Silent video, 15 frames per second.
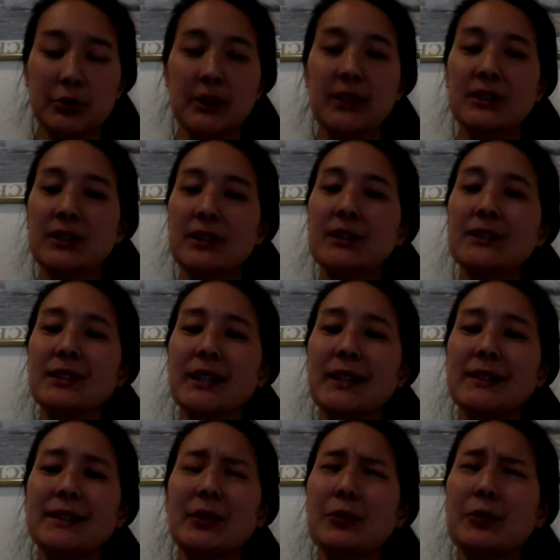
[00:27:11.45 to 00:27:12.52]
Because in this
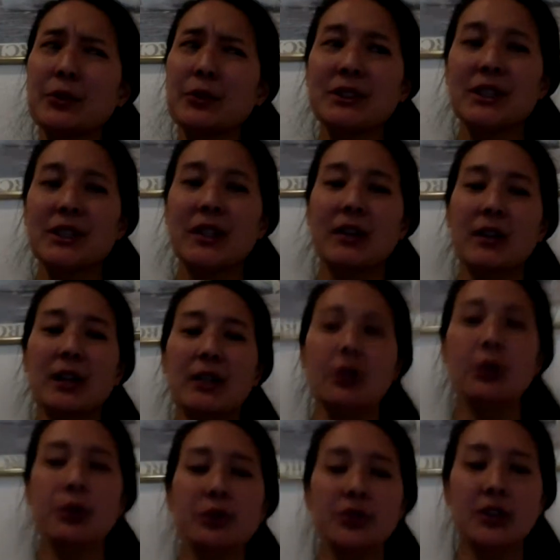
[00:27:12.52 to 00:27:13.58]
case now, first they thought,
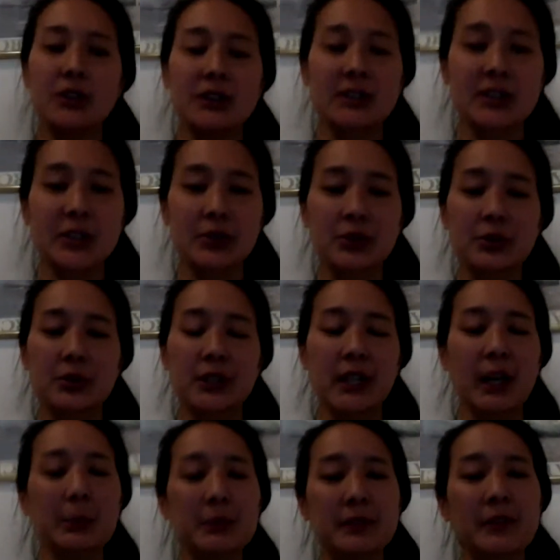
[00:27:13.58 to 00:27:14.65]
oh, there's all this CO2 in the
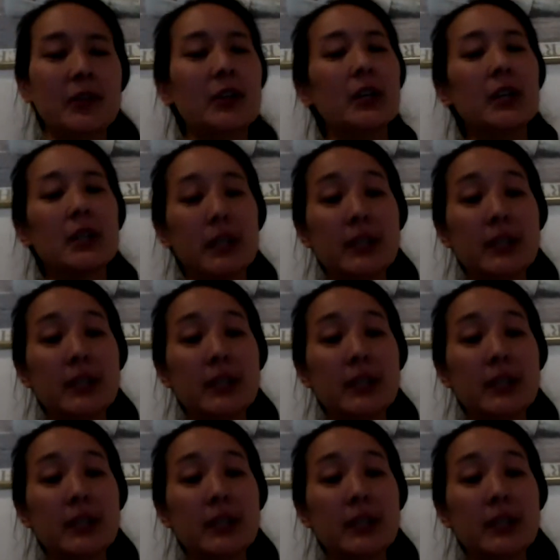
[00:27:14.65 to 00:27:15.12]
atmosphere.